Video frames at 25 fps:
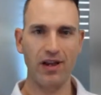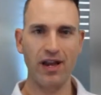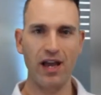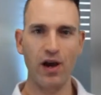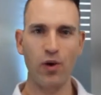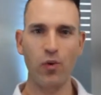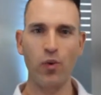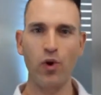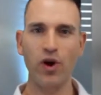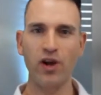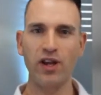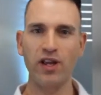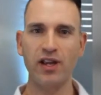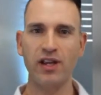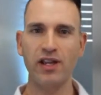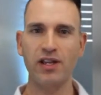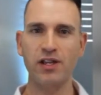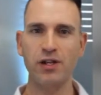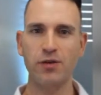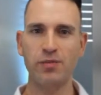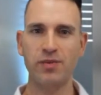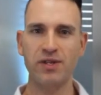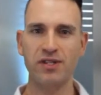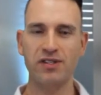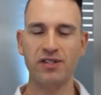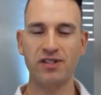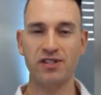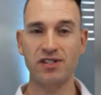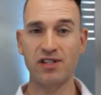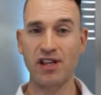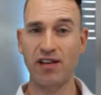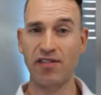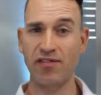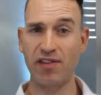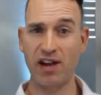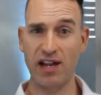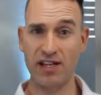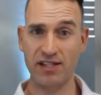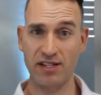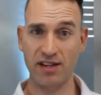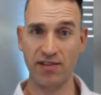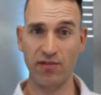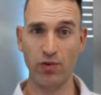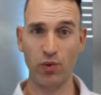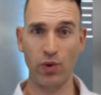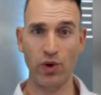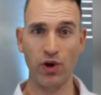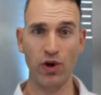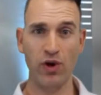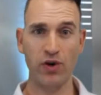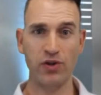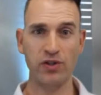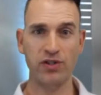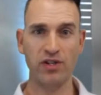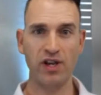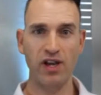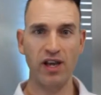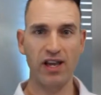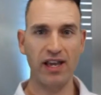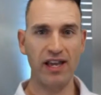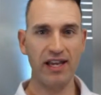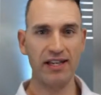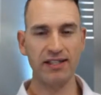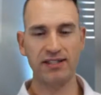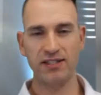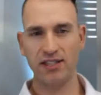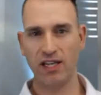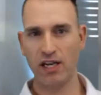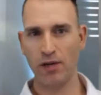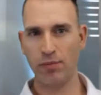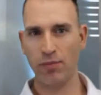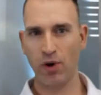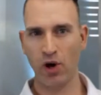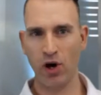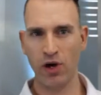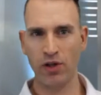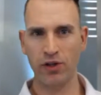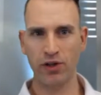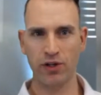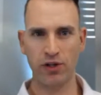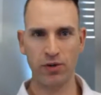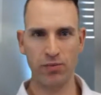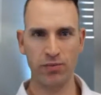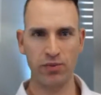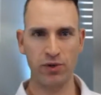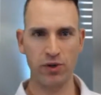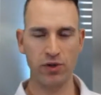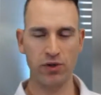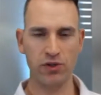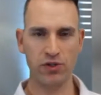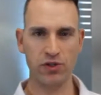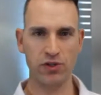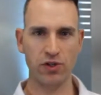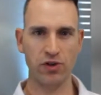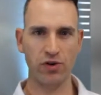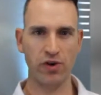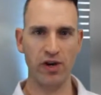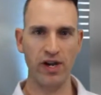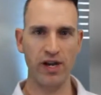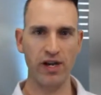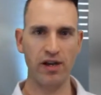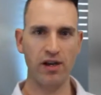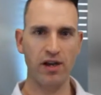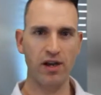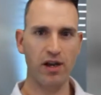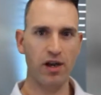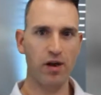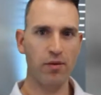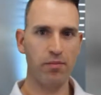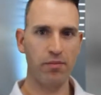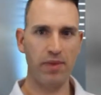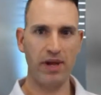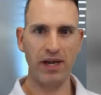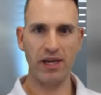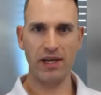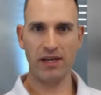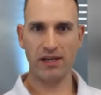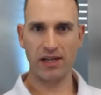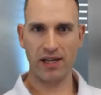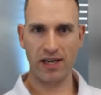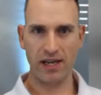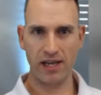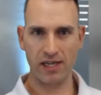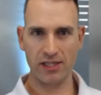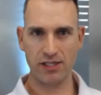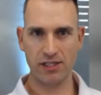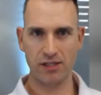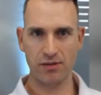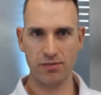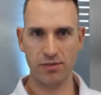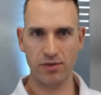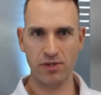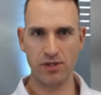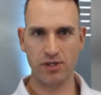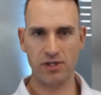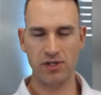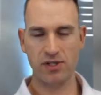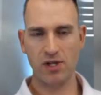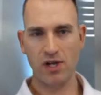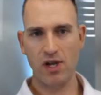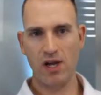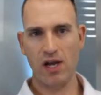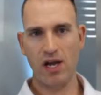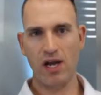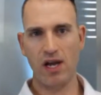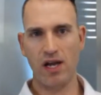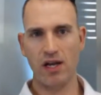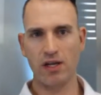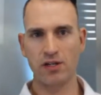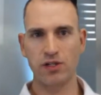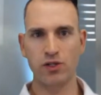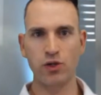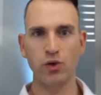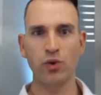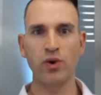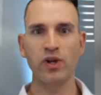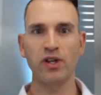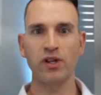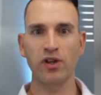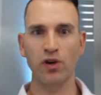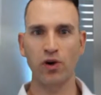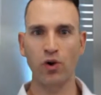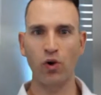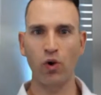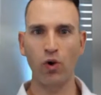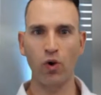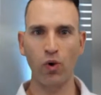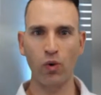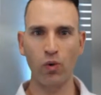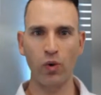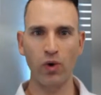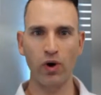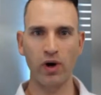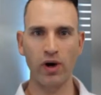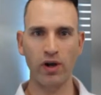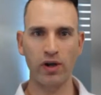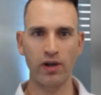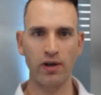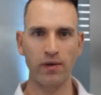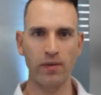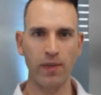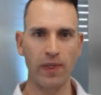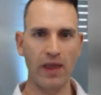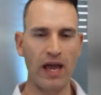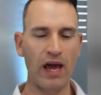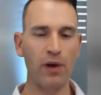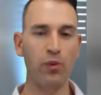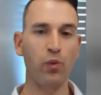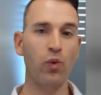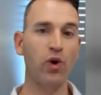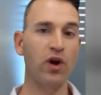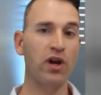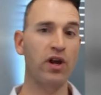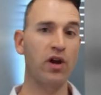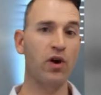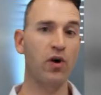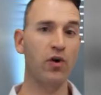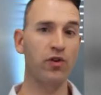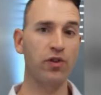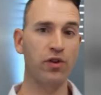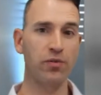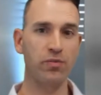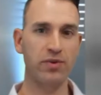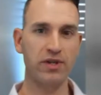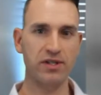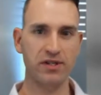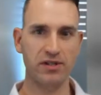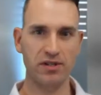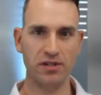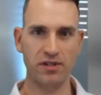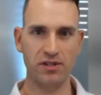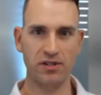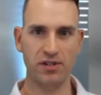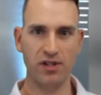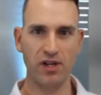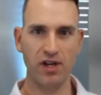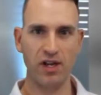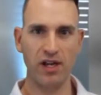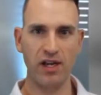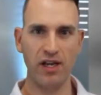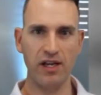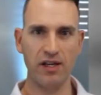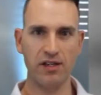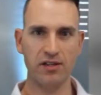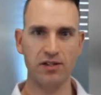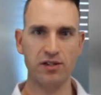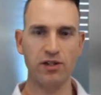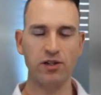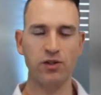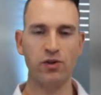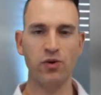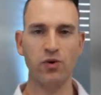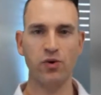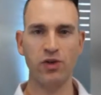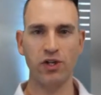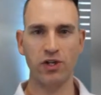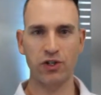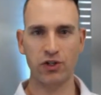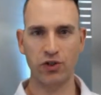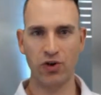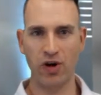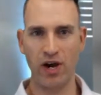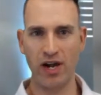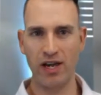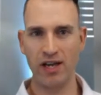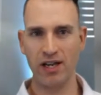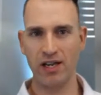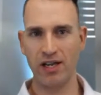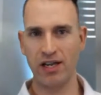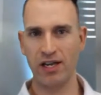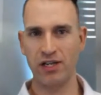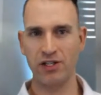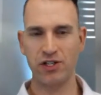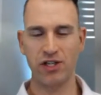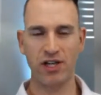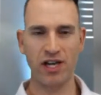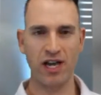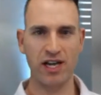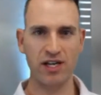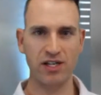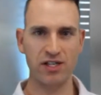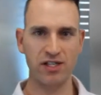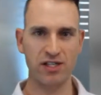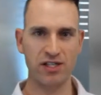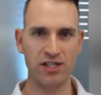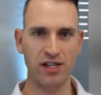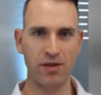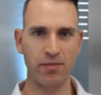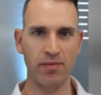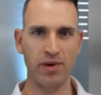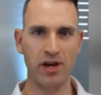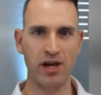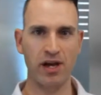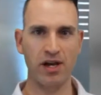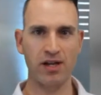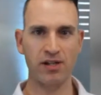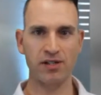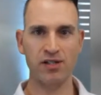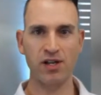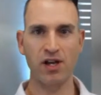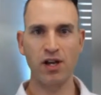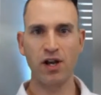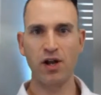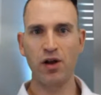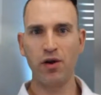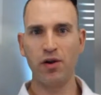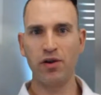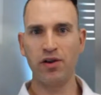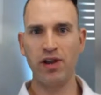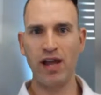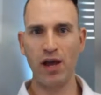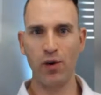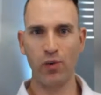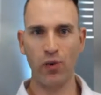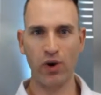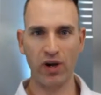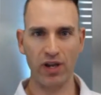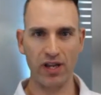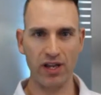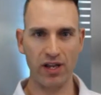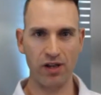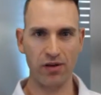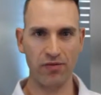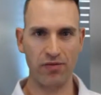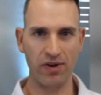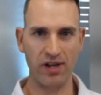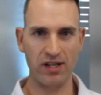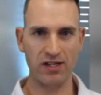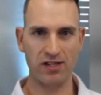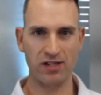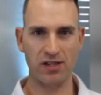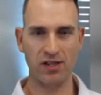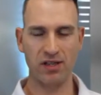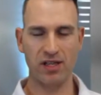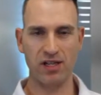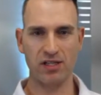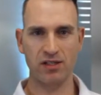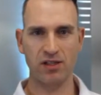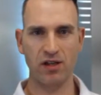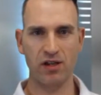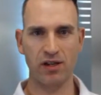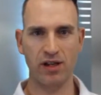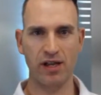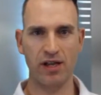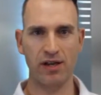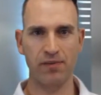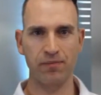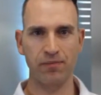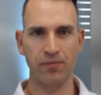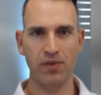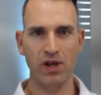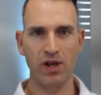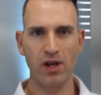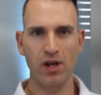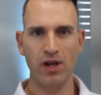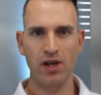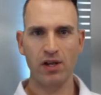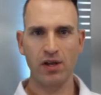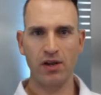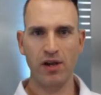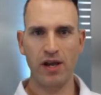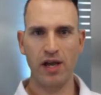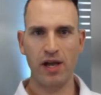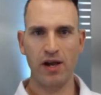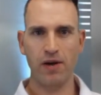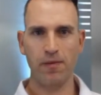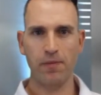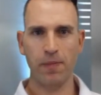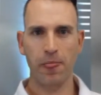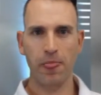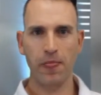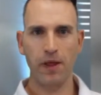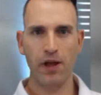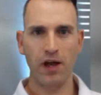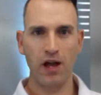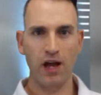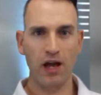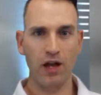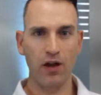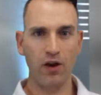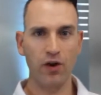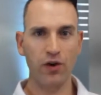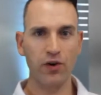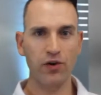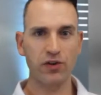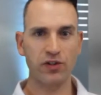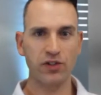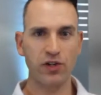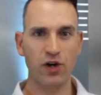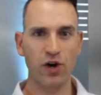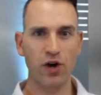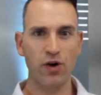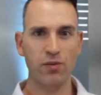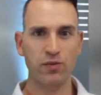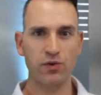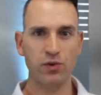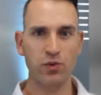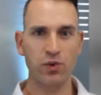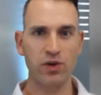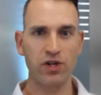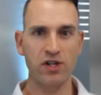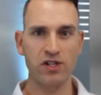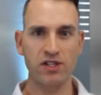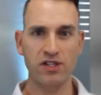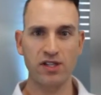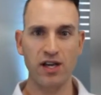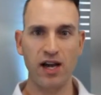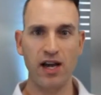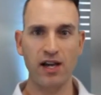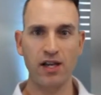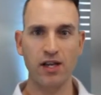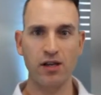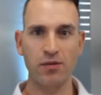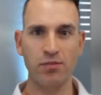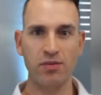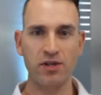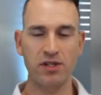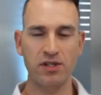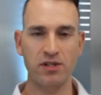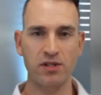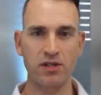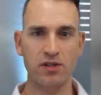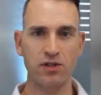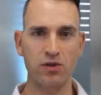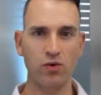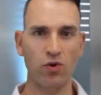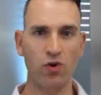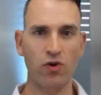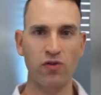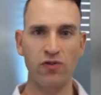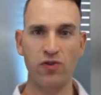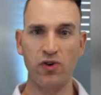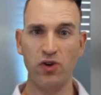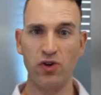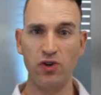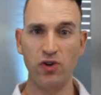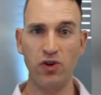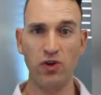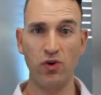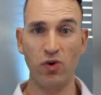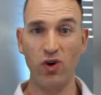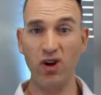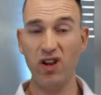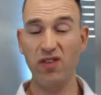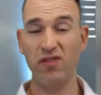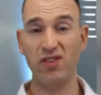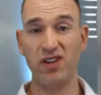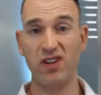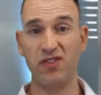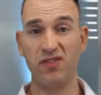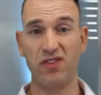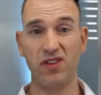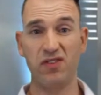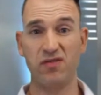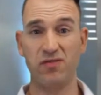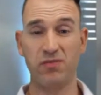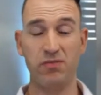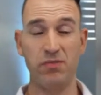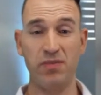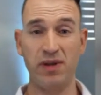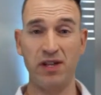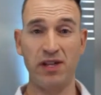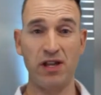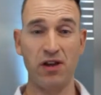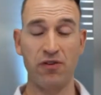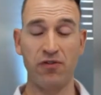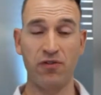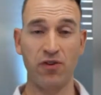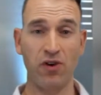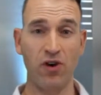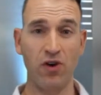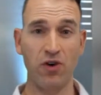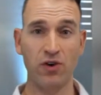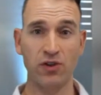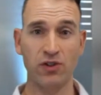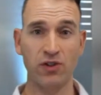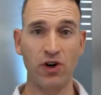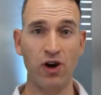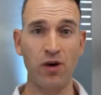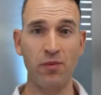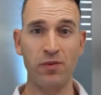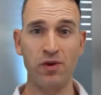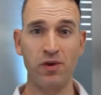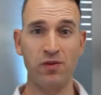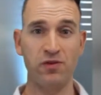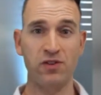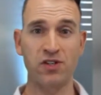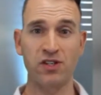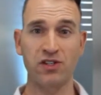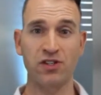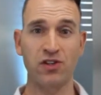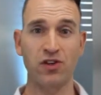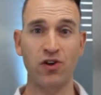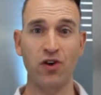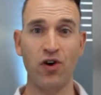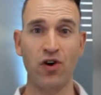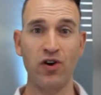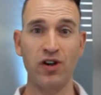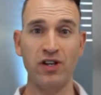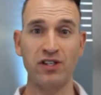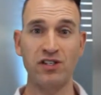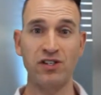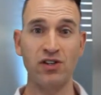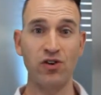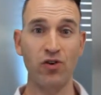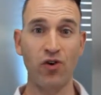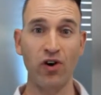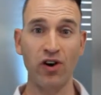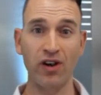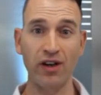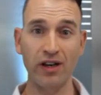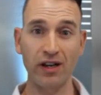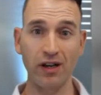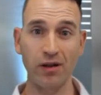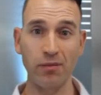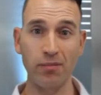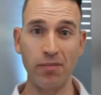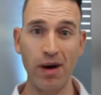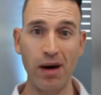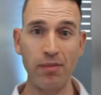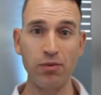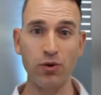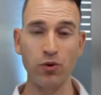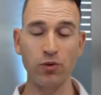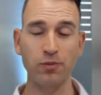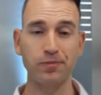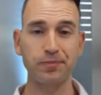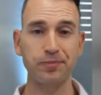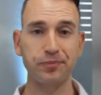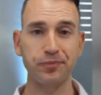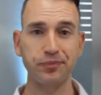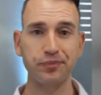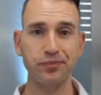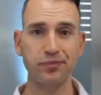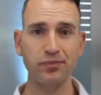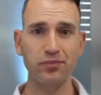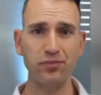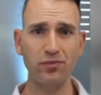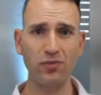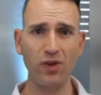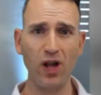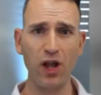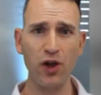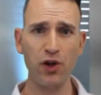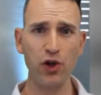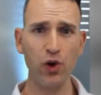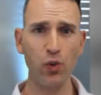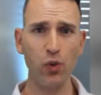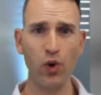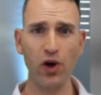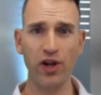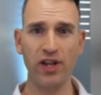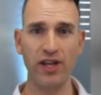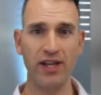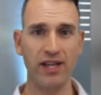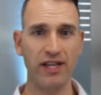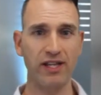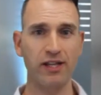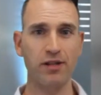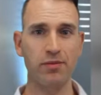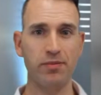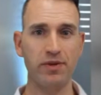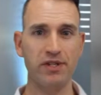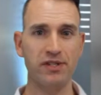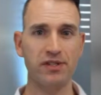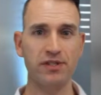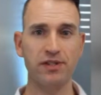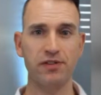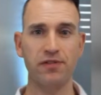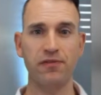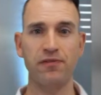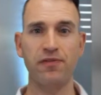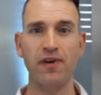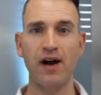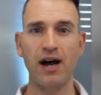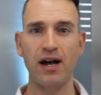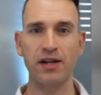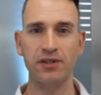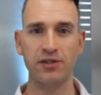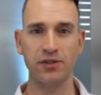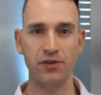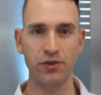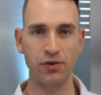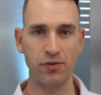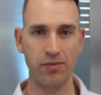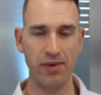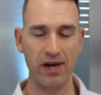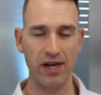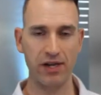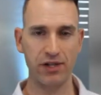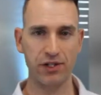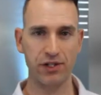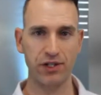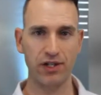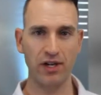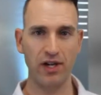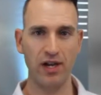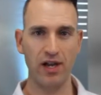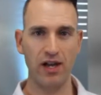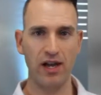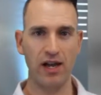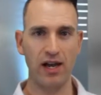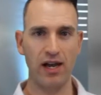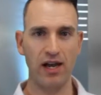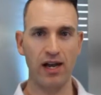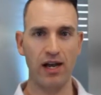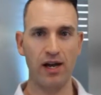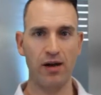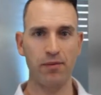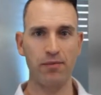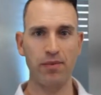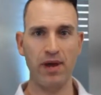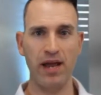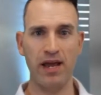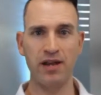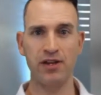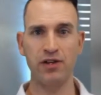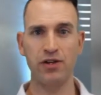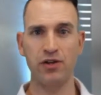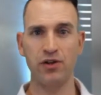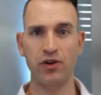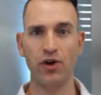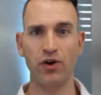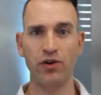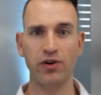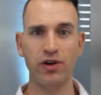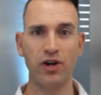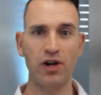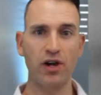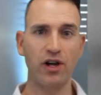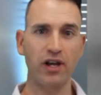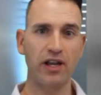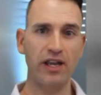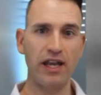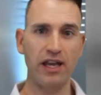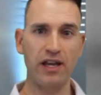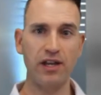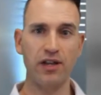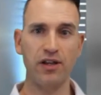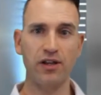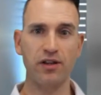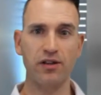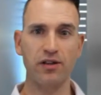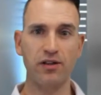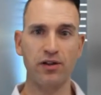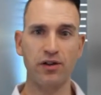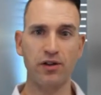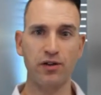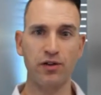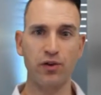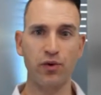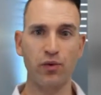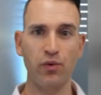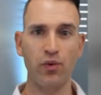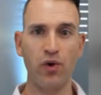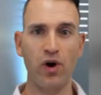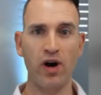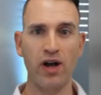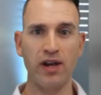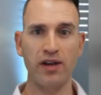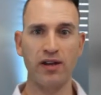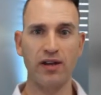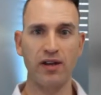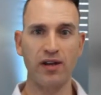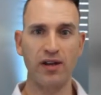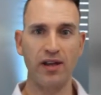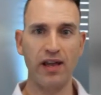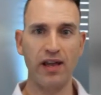Now, working in your business, as everyone knows, is sitting behind the computer screen, meeting the customers, uh, doing the core work, and working on the business is doing your training and education seminars, networking events, and things like that. Now, a lot of times when you're starting a business, or if you're new, or even if you've been there for a long time and you've just gone into your own little bubble, you're working in the business far too much um, and you're not getting the, the right